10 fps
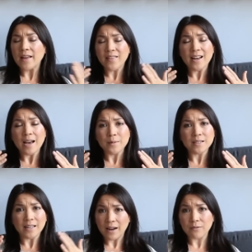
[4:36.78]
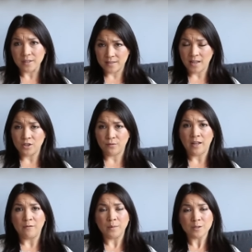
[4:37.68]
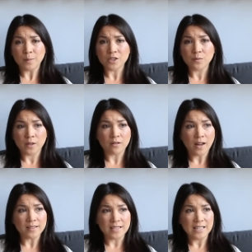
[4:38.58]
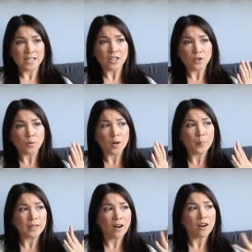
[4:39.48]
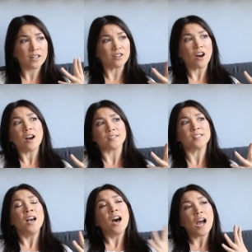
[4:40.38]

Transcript: And that happens at every stage of life, but especially when you're 19, you are beyond lost.